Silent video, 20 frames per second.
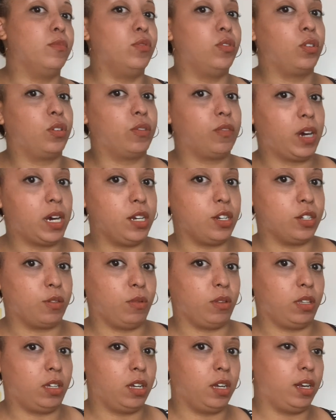more courageous
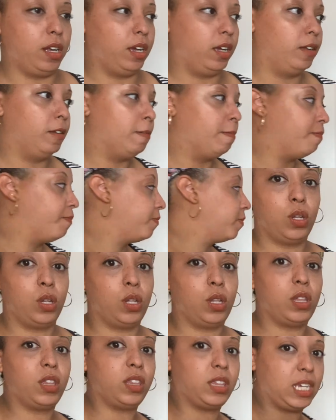with colour,
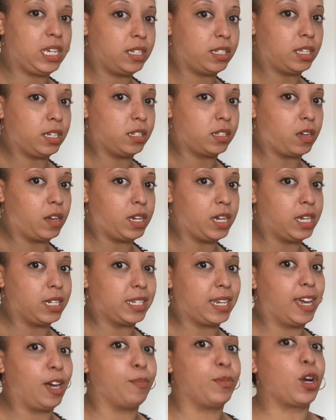these things are here to
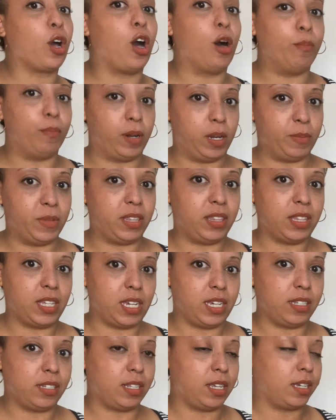help complement
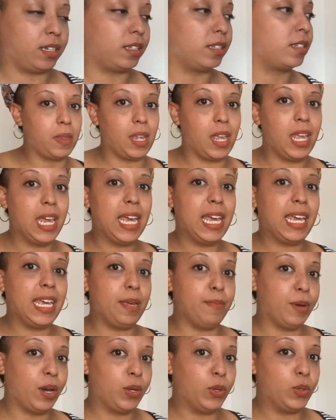these things. It
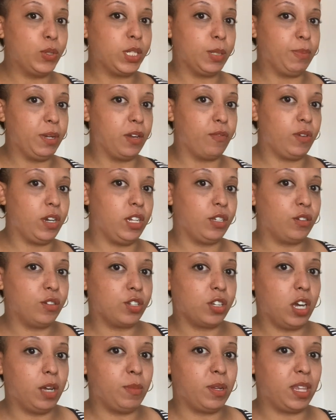might also be a really good
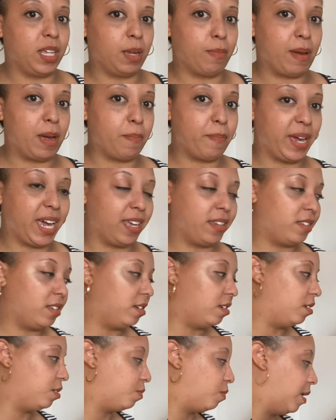time to think about pattern
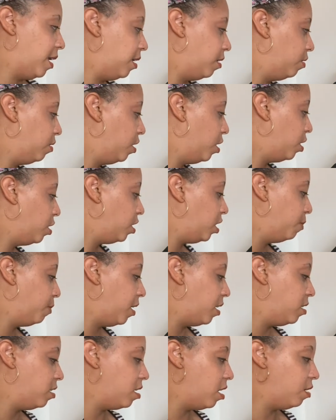as well. You might
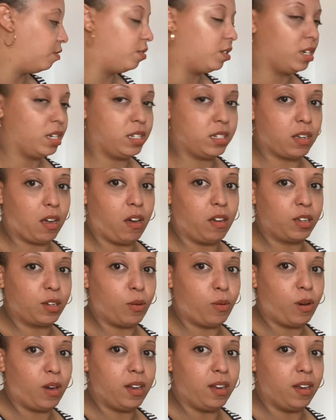notice I
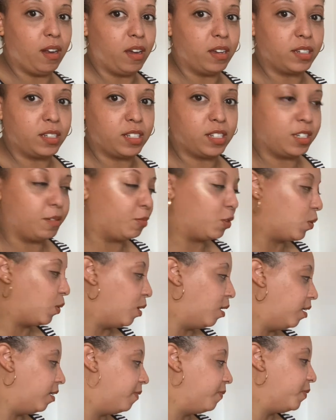quite like some
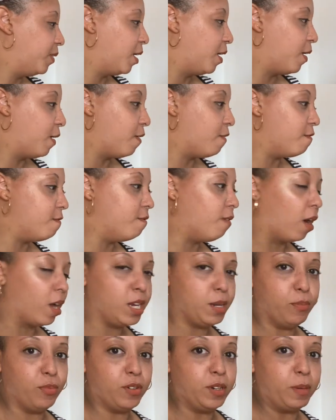quite
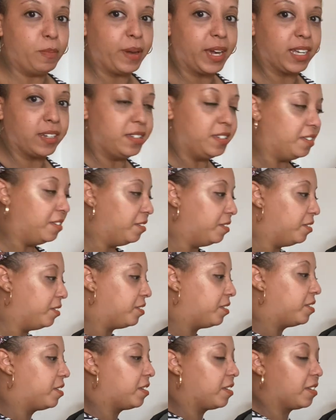vibrant patterns.